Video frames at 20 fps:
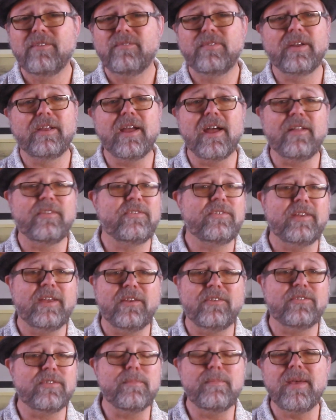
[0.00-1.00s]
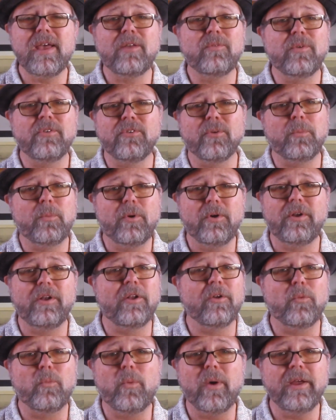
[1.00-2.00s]
For God's sakes, the man was
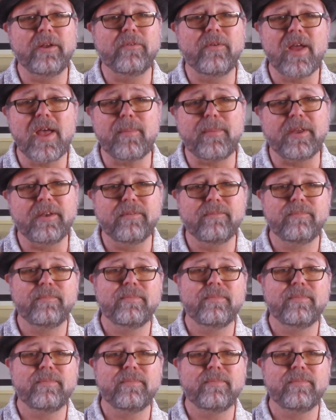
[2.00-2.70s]
awarded a white rabbit.